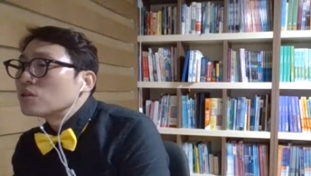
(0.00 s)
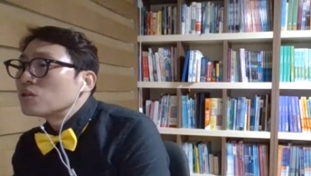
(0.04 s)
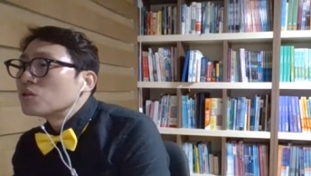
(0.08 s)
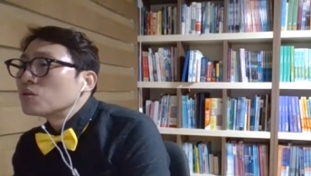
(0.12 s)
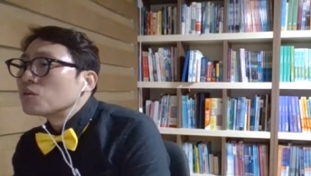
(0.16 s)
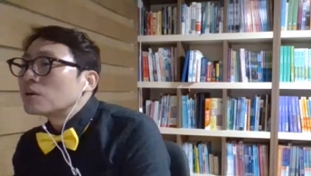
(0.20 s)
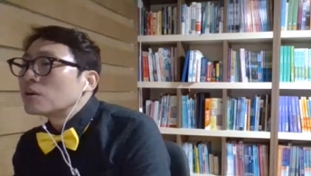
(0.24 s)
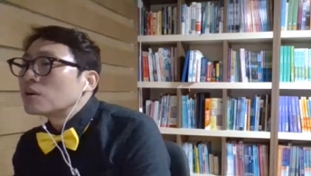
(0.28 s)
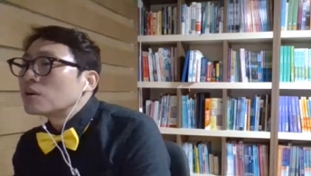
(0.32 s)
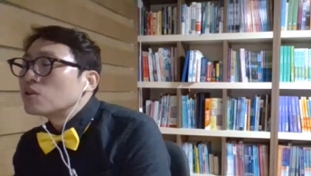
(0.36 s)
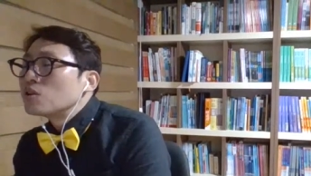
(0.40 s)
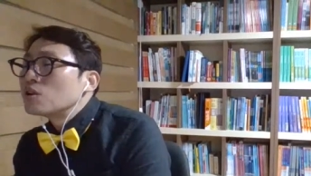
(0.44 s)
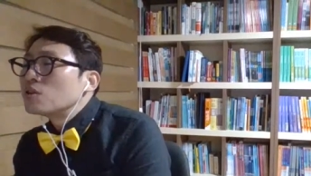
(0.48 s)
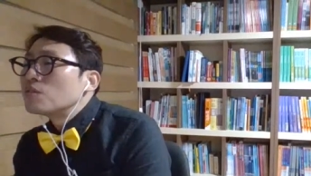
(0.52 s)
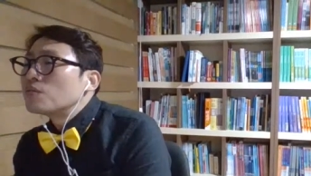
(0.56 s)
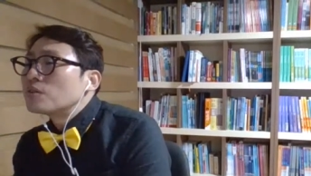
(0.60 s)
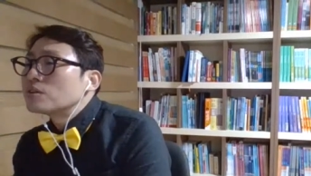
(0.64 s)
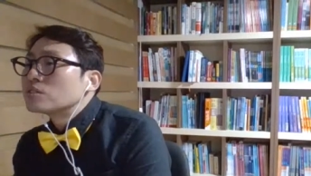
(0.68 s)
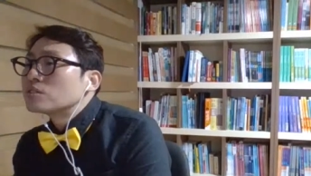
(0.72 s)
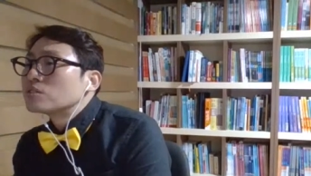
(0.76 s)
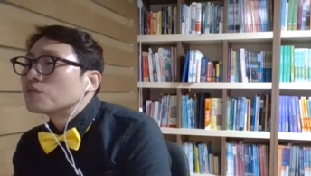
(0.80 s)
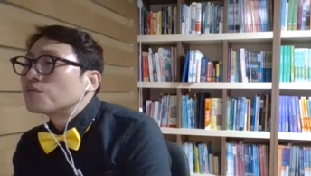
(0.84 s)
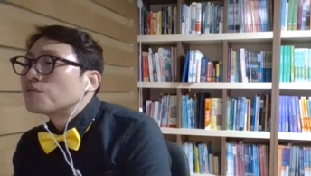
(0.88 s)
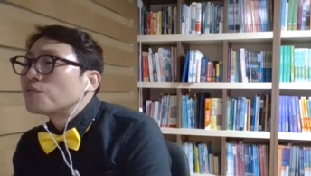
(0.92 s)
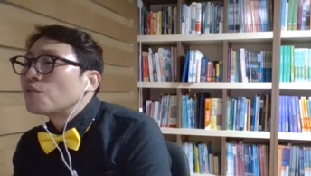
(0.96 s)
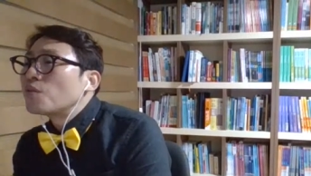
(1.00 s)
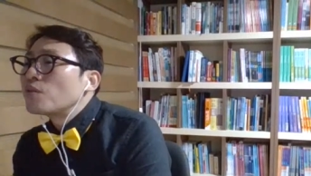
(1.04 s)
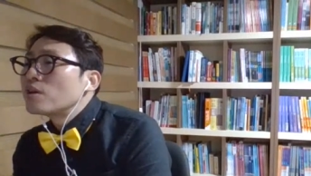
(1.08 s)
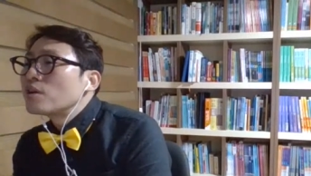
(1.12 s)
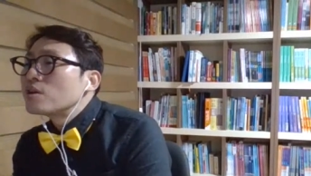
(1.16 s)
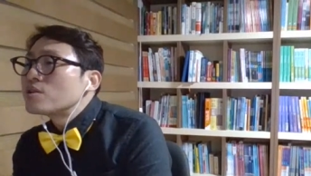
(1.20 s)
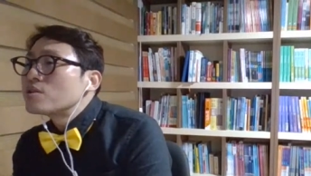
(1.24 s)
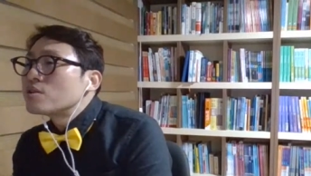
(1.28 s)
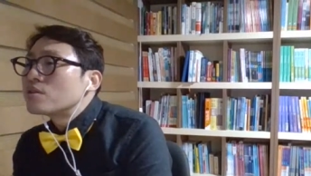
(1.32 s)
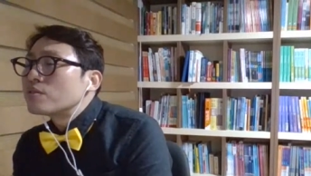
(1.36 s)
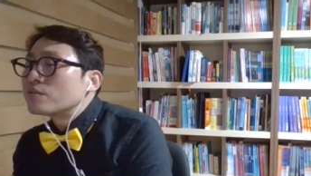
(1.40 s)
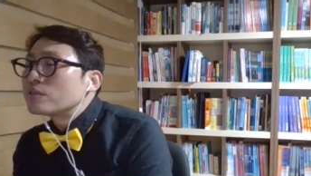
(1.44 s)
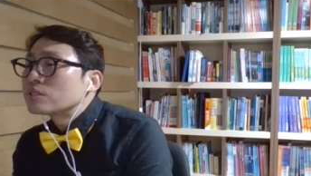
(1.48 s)
You were in university, 4
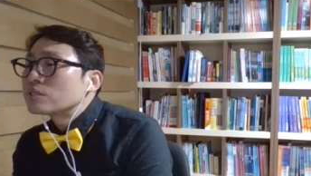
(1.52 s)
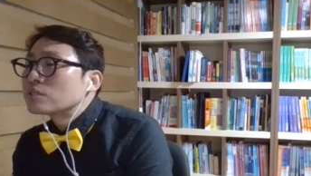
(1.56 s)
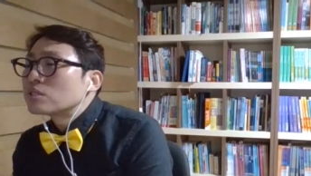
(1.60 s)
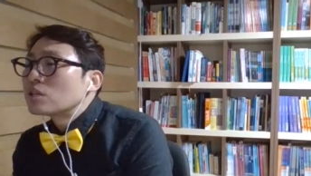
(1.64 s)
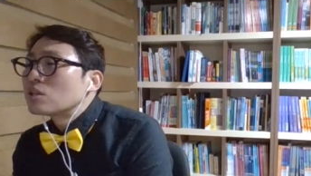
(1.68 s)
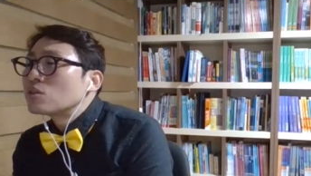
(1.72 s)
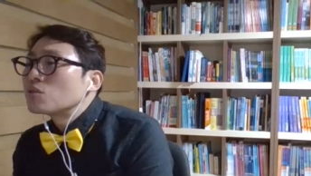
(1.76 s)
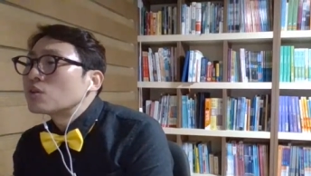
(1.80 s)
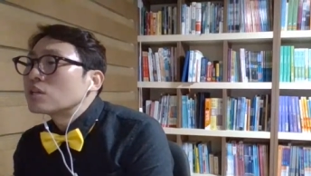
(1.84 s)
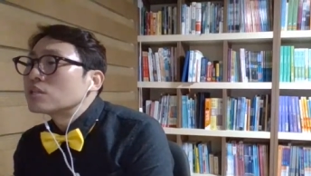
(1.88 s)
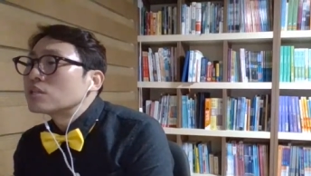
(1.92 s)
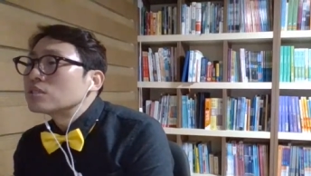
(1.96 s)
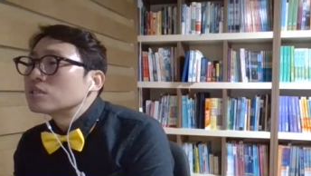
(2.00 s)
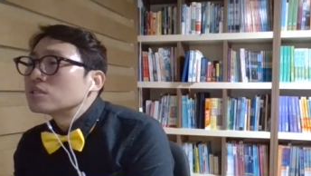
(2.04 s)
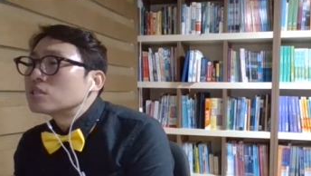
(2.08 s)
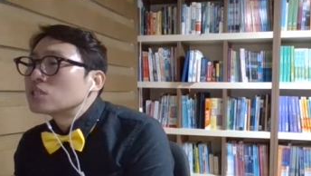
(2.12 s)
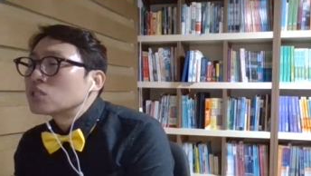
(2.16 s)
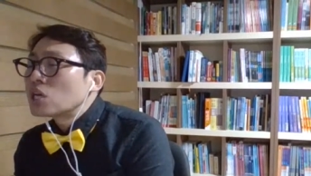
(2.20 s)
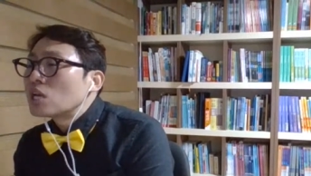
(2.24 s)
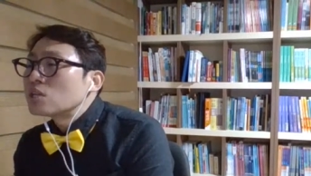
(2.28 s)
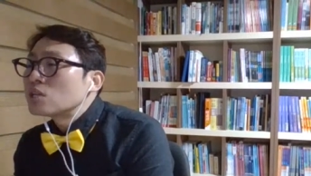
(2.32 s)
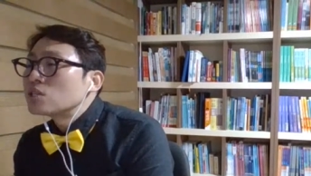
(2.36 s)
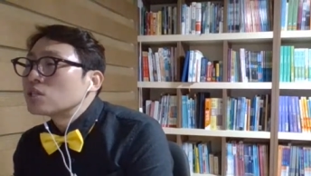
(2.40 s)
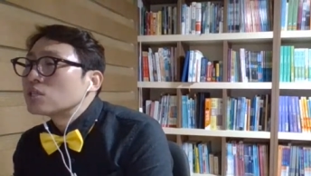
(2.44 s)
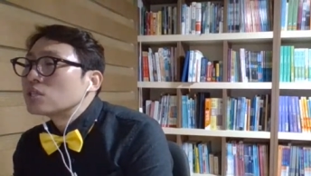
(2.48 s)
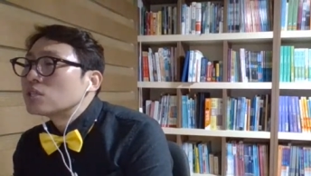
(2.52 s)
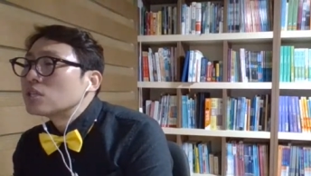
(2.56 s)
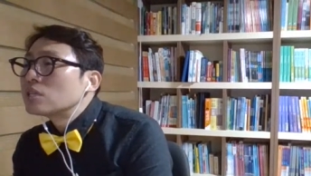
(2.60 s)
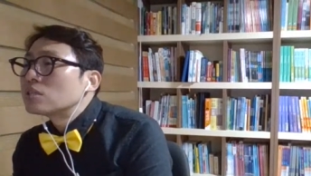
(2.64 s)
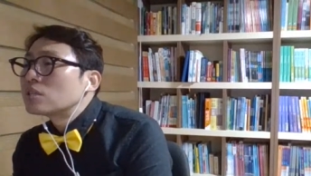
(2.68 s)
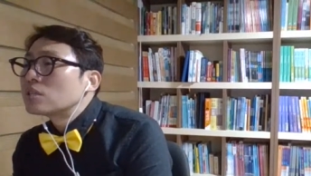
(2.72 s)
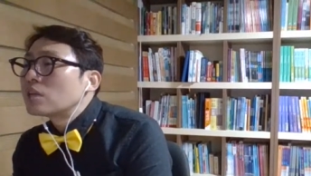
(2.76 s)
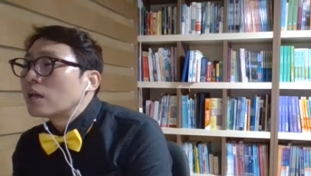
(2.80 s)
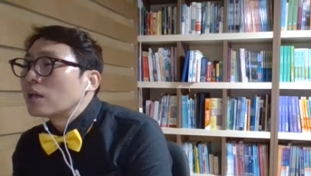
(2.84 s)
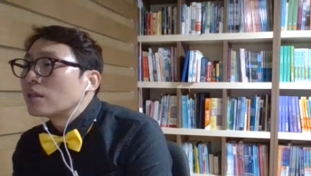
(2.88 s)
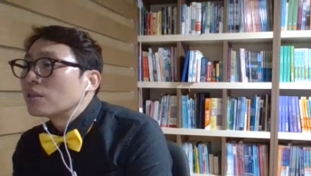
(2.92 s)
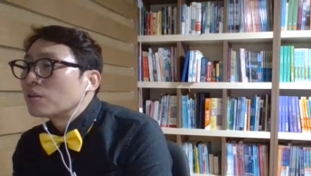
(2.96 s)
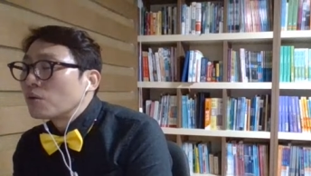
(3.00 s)
year university. You can change it
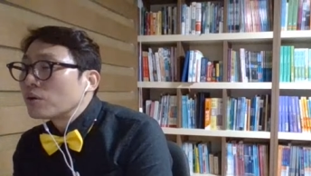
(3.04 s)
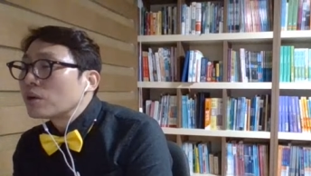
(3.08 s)
D10.